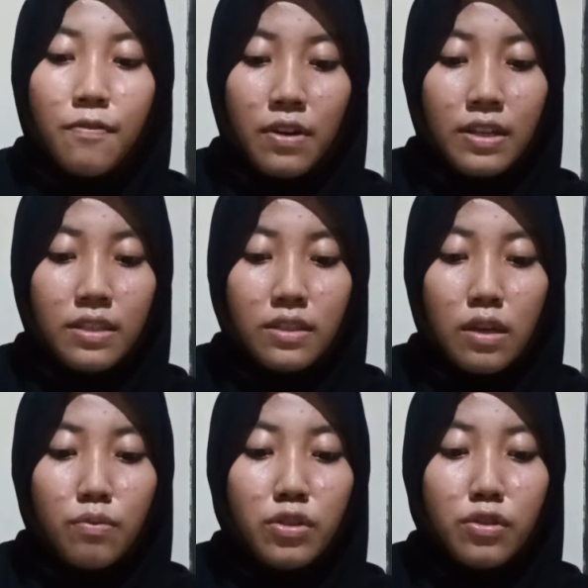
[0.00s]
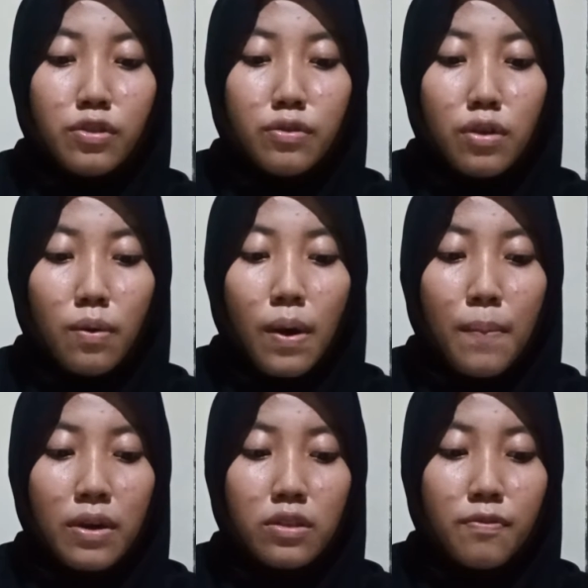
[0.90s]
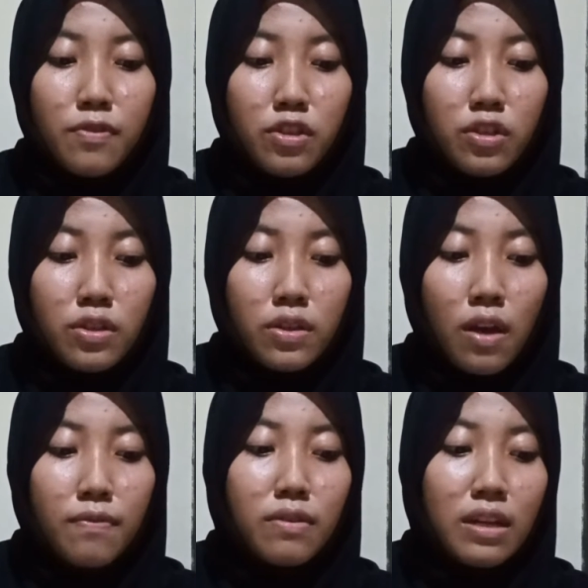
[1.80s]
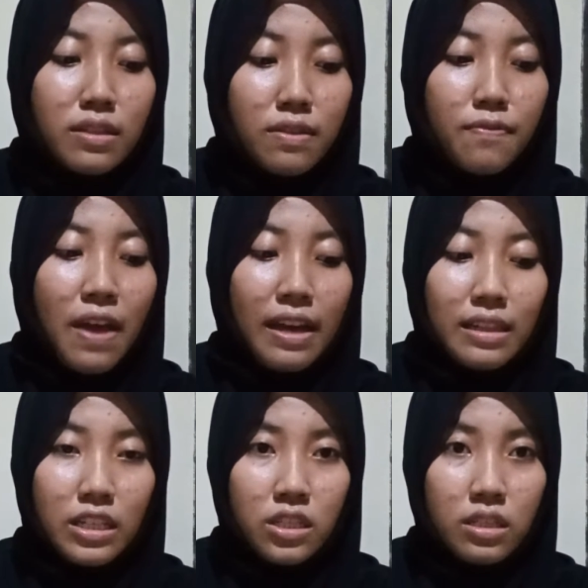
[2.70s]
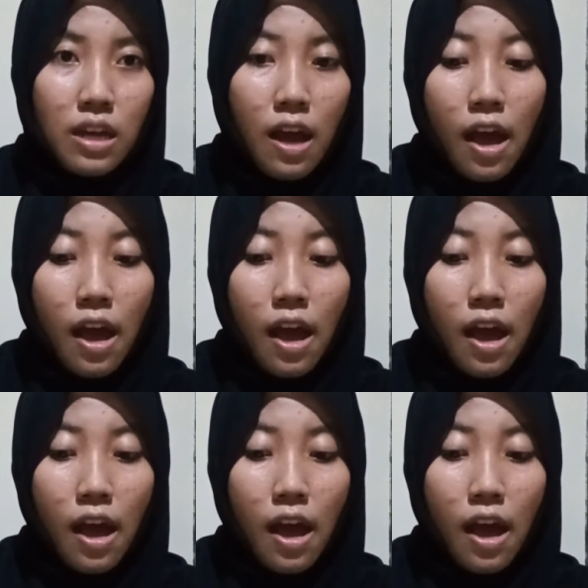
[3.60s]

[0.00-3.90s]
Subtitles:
First, we should to know about the features of native English.